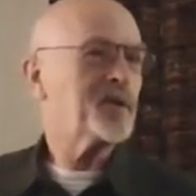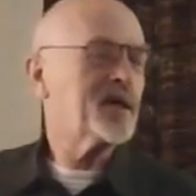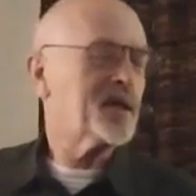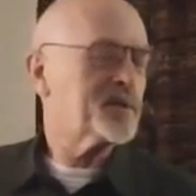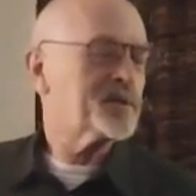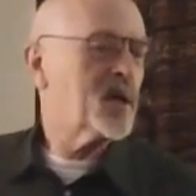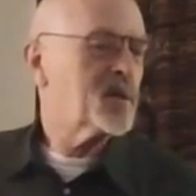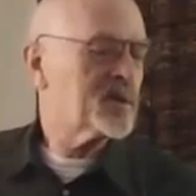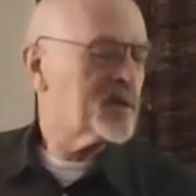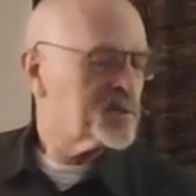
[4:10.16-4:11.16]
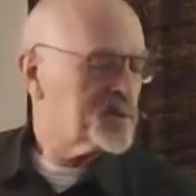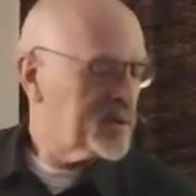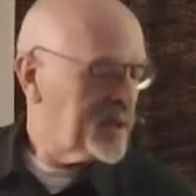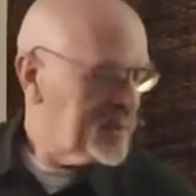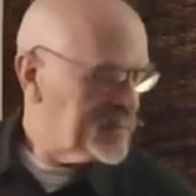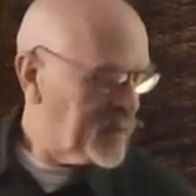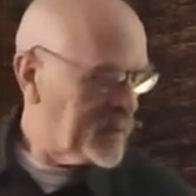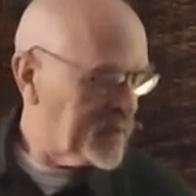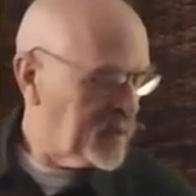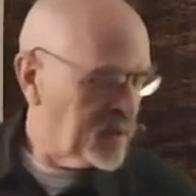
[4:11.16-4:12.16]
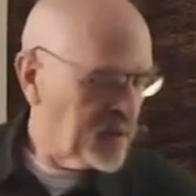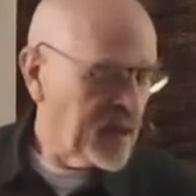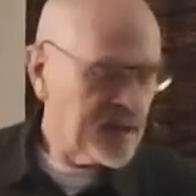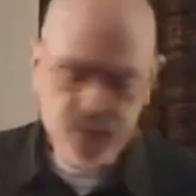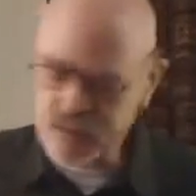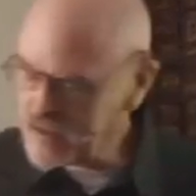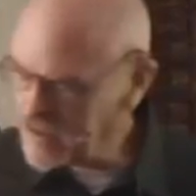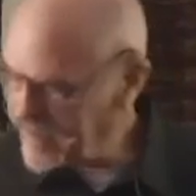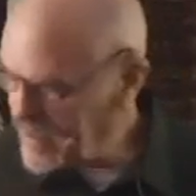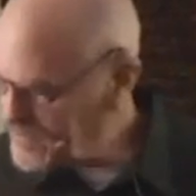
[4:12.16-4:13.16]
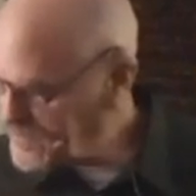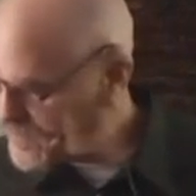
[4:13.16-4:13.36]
and I were talking last week about,